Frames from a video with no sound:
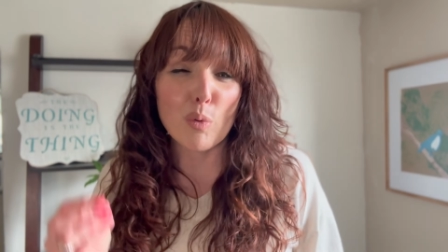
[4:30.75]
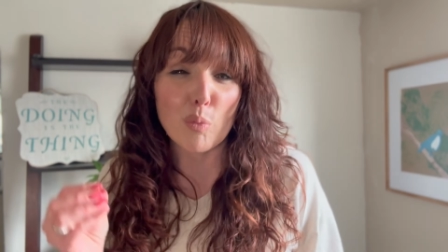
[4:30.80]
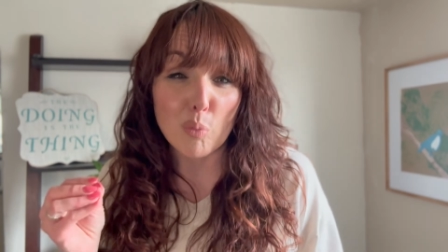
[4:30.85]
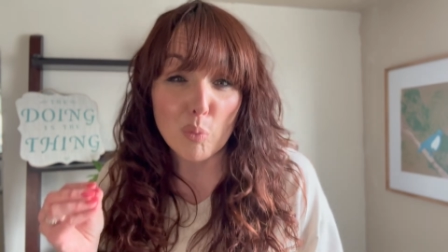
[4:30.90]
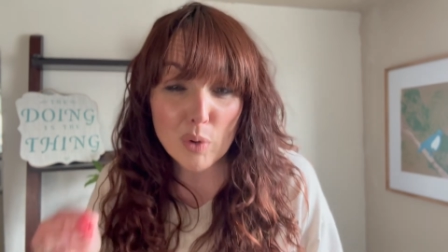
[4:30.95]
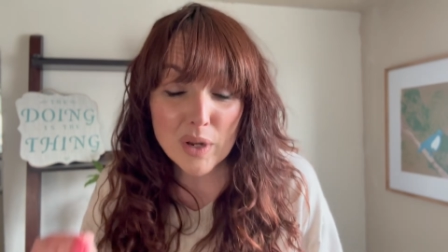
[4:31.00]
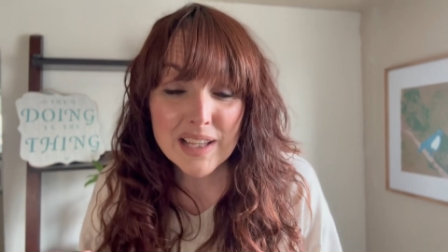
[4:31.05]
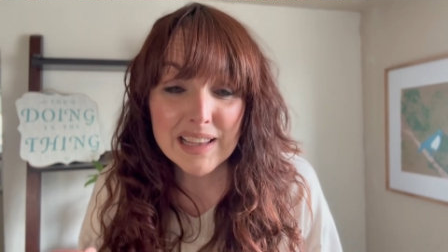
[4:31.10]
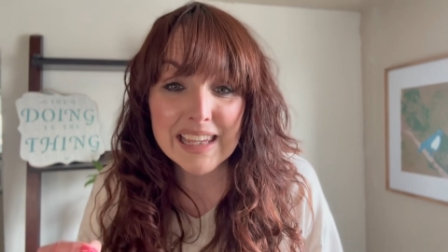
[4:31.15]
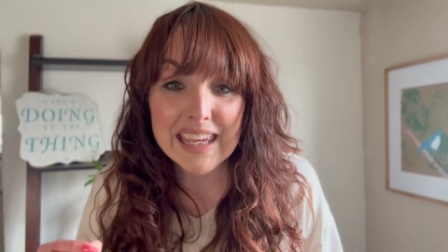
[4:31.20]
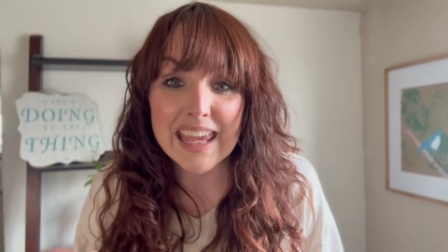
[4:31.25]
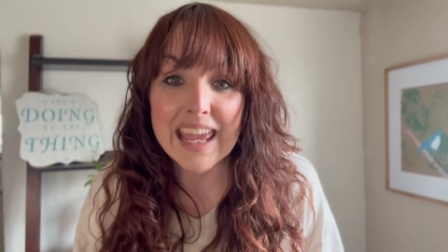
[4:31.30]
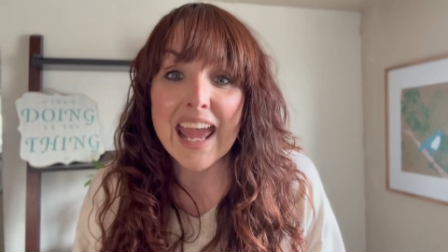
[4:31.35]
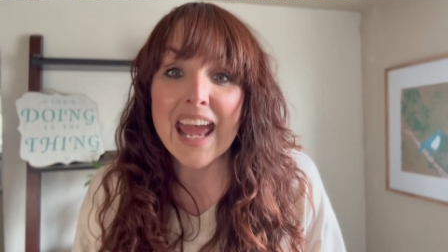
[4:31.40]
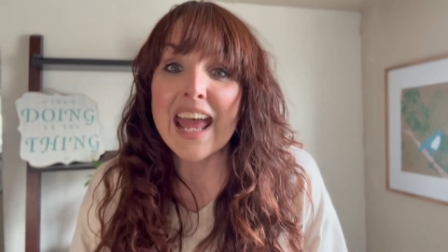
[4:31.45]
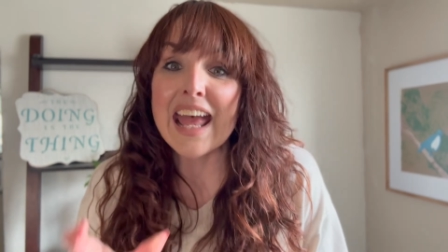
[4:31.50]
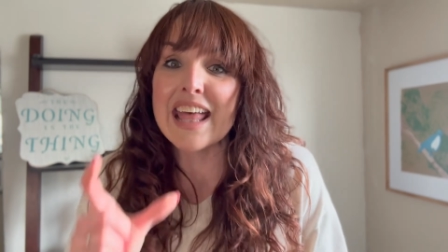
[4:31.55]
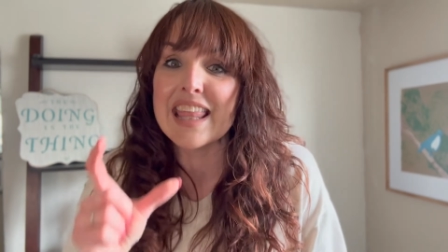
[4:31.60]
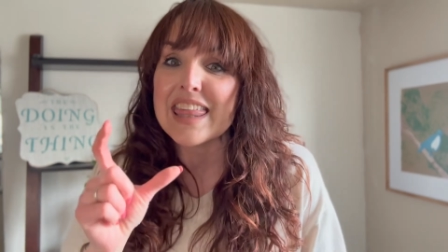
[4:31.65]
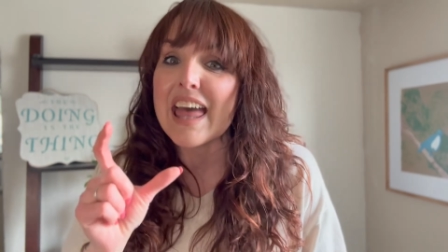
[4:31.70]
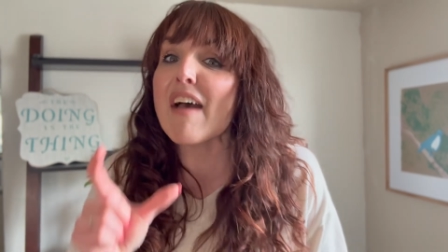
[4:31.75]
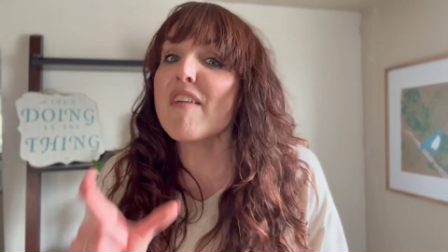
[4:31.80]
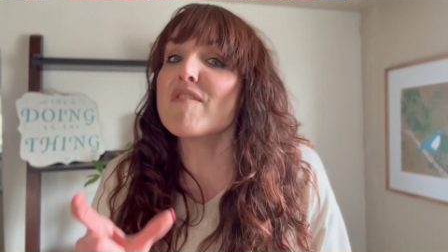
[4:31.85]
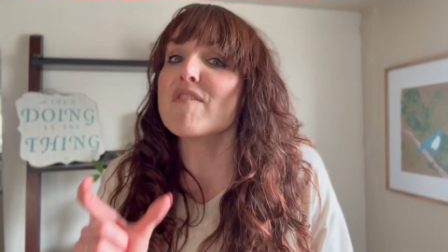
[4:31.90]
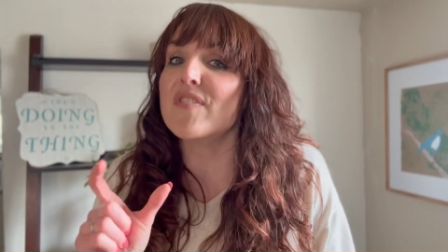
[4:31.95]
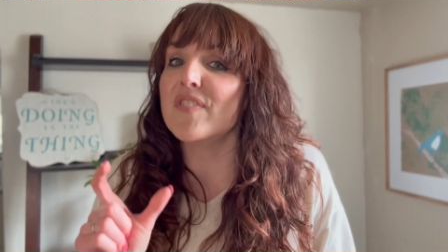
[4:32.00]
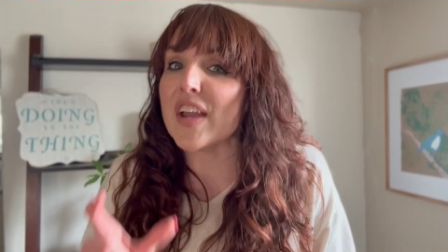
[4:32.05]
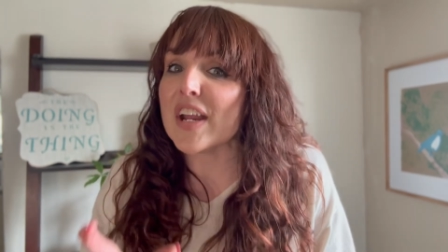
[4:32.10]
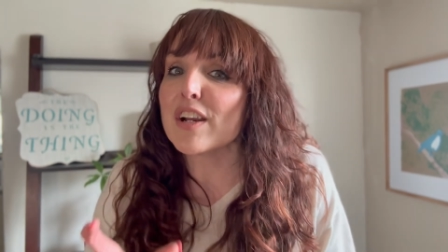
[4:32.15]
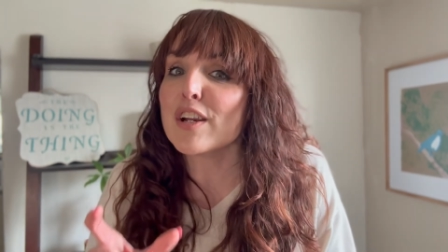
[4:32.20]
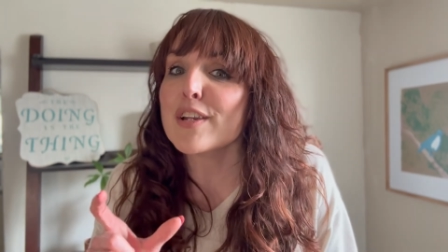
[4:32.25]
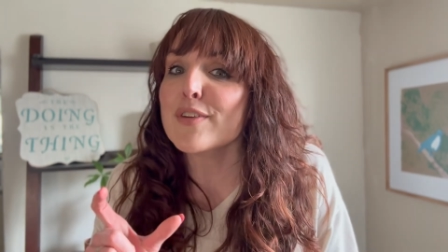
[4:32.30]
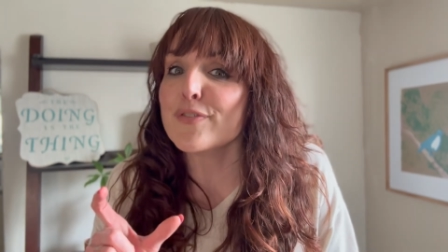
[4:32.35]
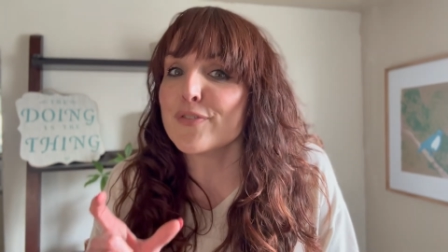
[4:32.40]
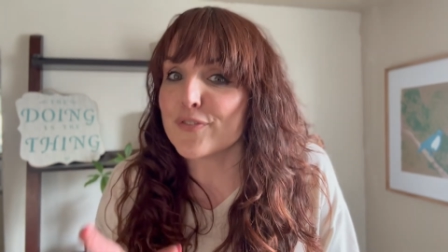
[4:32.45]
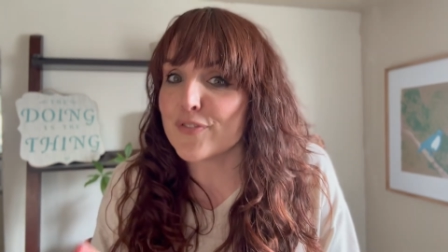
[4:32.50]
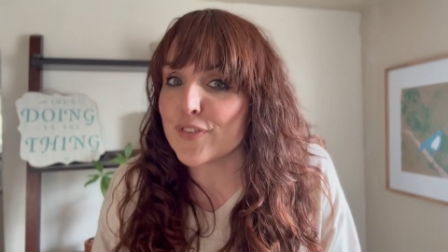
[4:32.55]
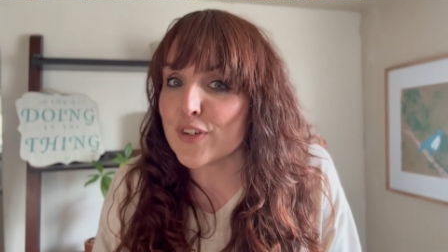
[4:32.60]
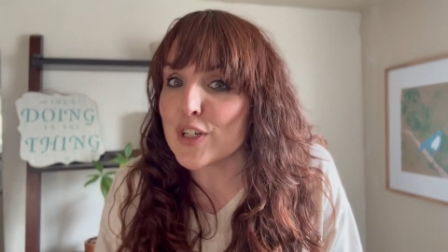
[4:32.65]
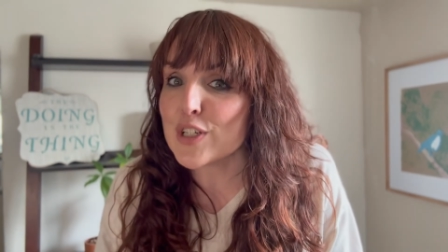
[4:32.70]
Really, that very
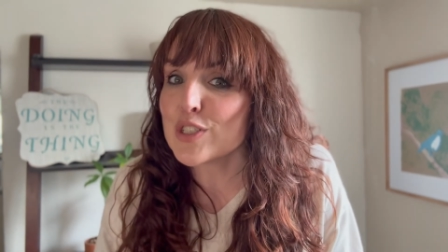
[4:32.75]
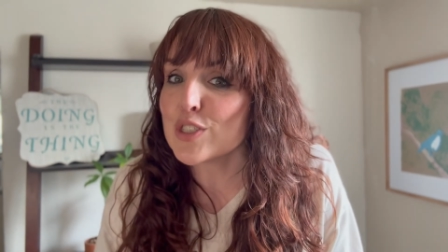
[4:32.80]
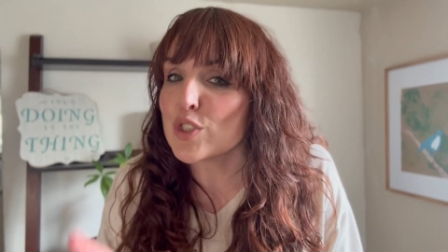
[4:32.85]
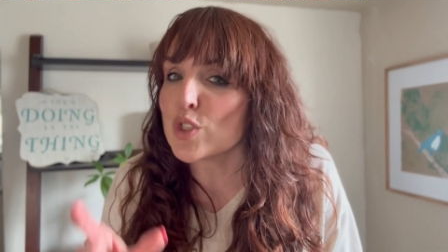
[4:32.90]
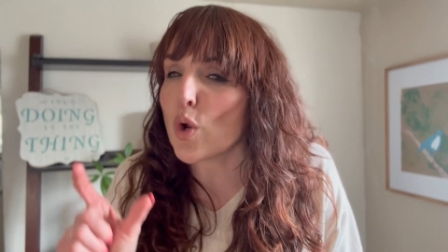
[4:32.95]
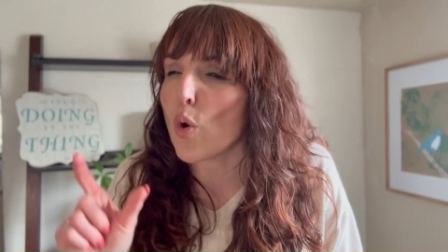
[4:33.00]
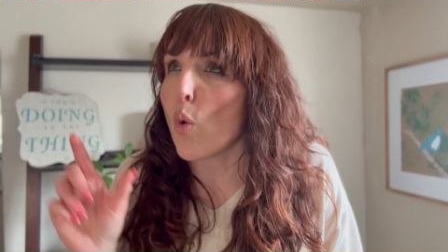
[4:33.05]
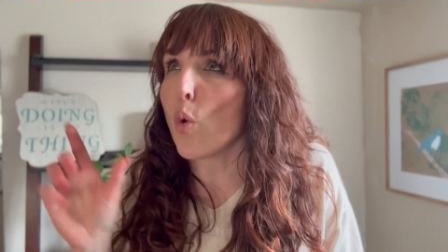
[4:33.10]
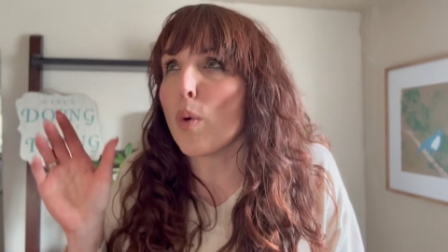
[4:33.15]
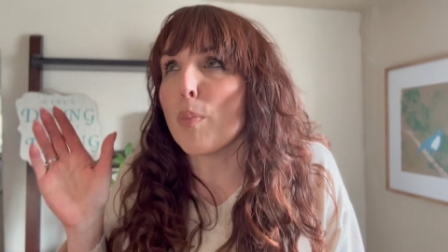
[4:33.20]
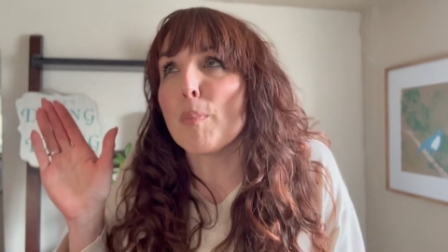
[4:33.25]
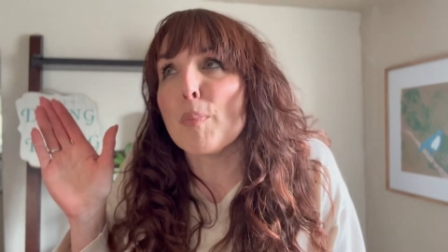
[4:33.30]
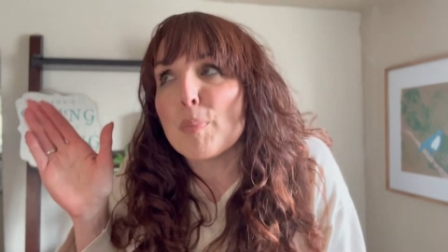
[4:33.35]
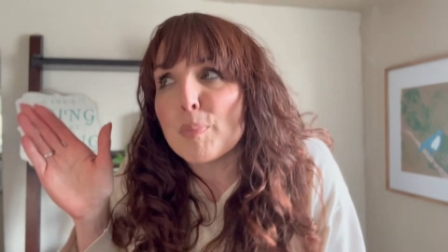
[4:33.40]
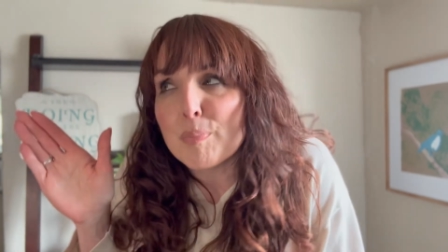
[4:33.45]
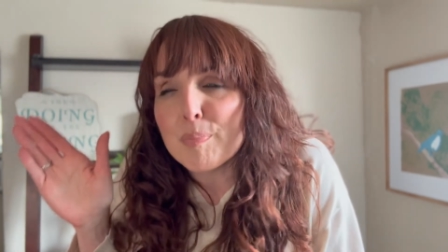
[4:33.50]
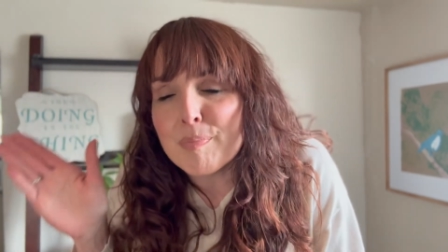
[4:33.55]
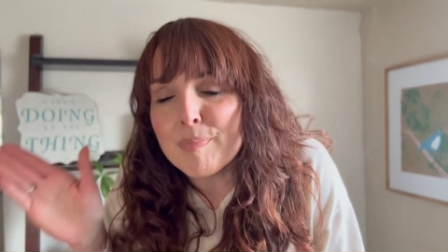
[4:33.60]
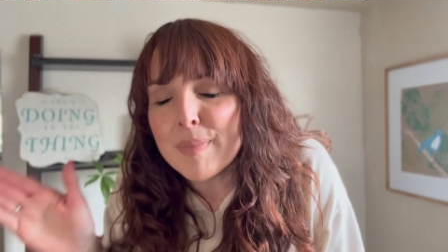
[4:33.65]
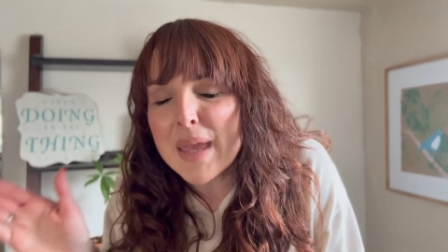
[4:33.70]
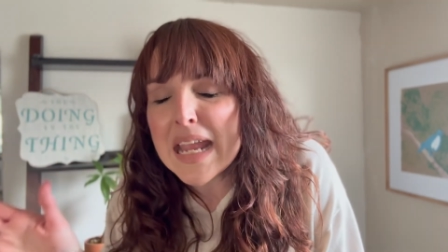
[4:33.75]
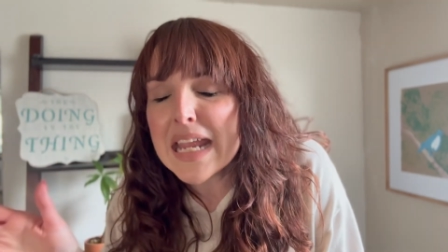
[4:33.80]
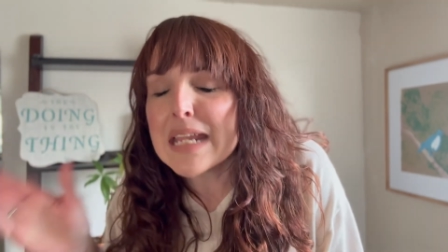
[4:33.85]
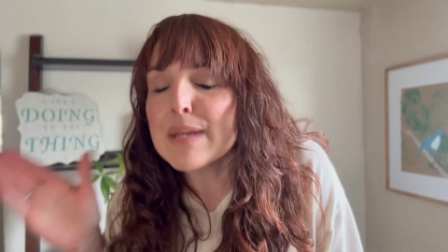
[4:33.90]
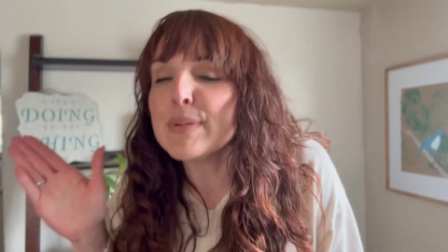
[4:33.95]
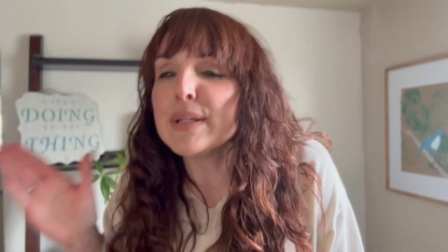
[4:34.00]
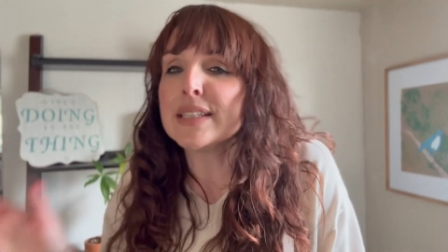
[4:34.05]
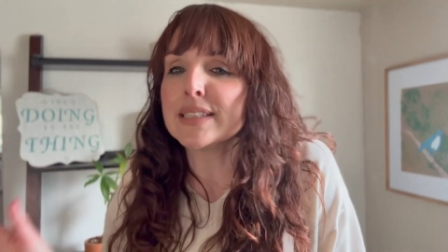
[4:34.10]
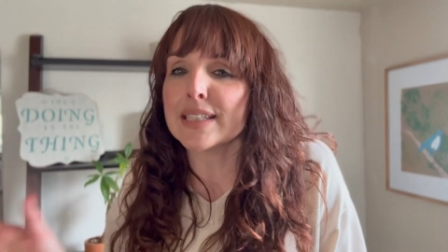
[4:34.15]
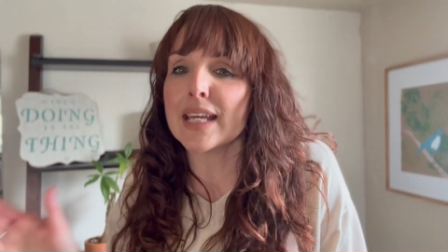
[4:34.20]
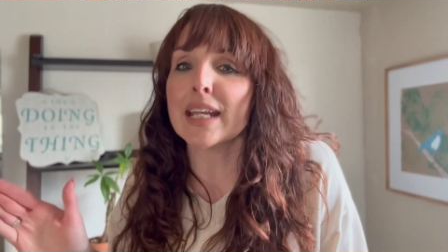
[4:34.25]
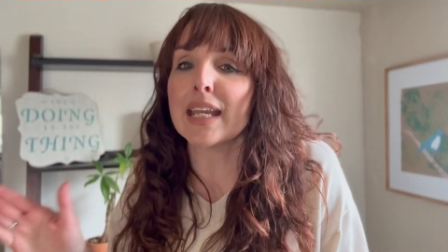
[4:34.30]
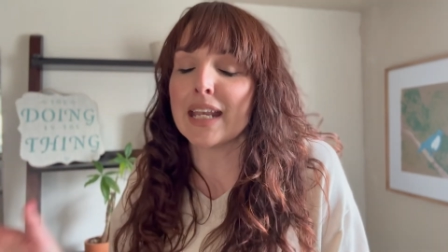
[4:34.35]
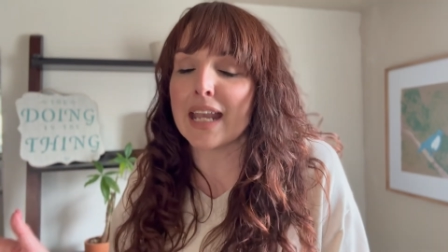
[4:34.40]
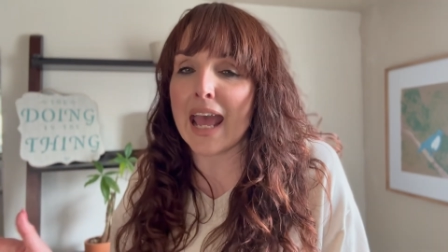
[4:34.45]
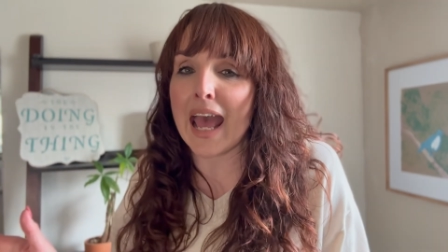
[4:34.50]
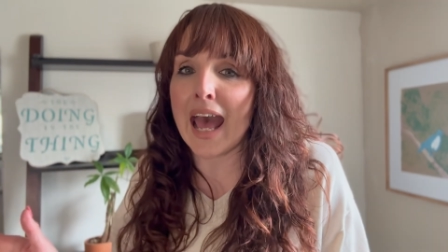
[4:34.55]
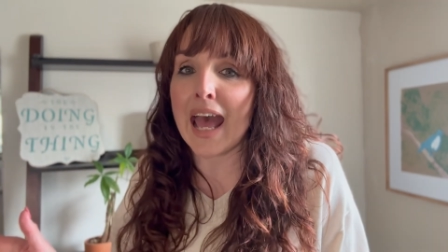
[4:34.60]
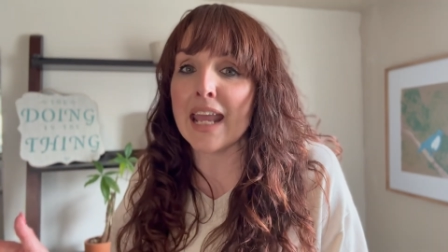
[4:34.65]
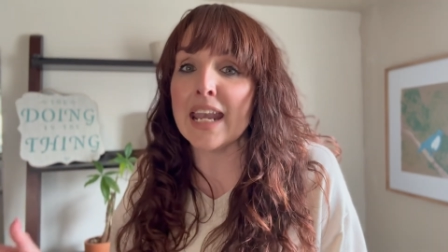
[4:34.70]
first or maybe second
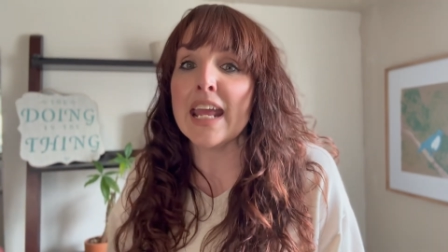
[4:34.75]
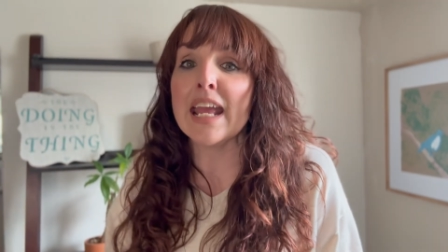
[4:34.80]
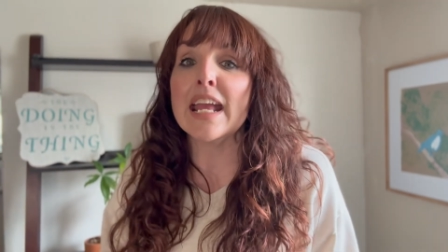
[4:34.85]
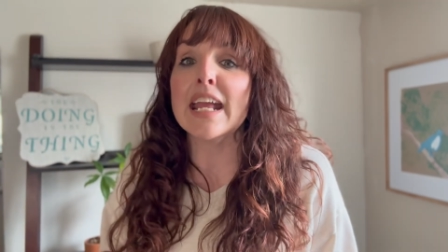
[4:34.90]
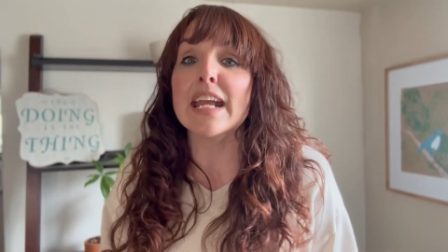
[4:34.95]
ad